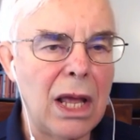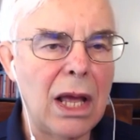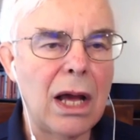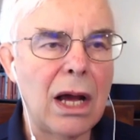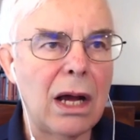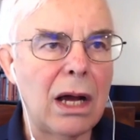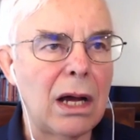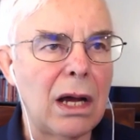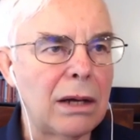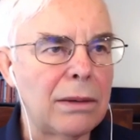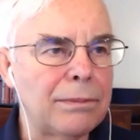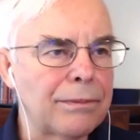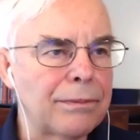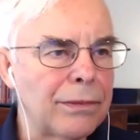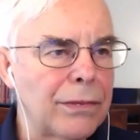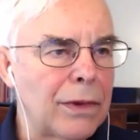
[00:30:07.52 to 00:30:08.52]

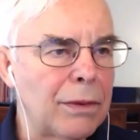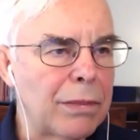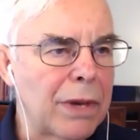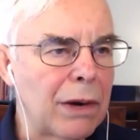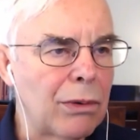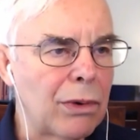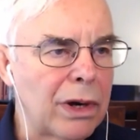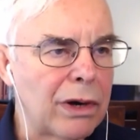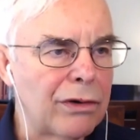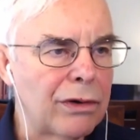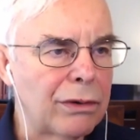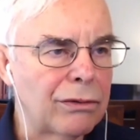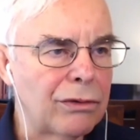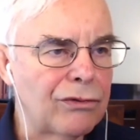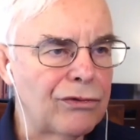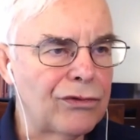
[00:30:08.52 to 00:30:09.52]
Um, but I want to
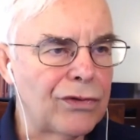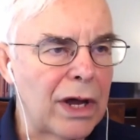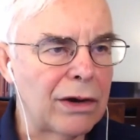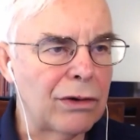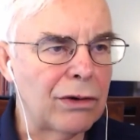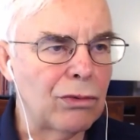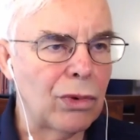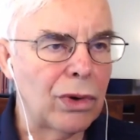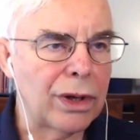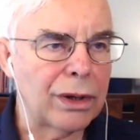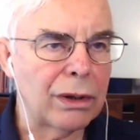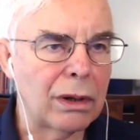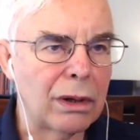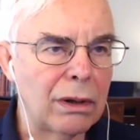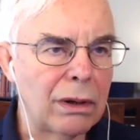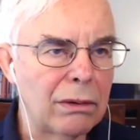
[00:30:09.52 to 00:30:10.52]
find
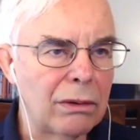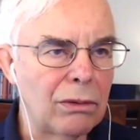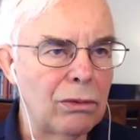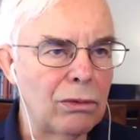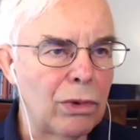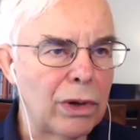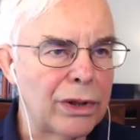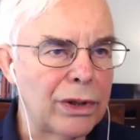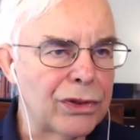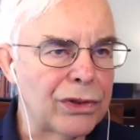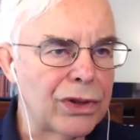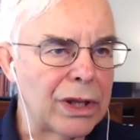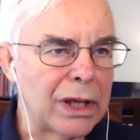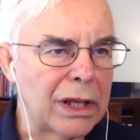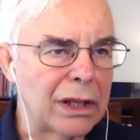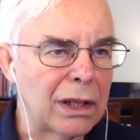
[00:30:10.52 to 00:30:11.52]
one one
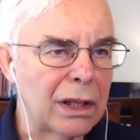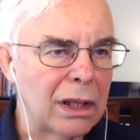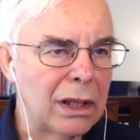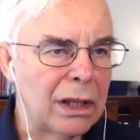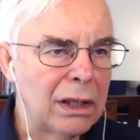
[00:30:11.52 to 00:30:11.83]
thing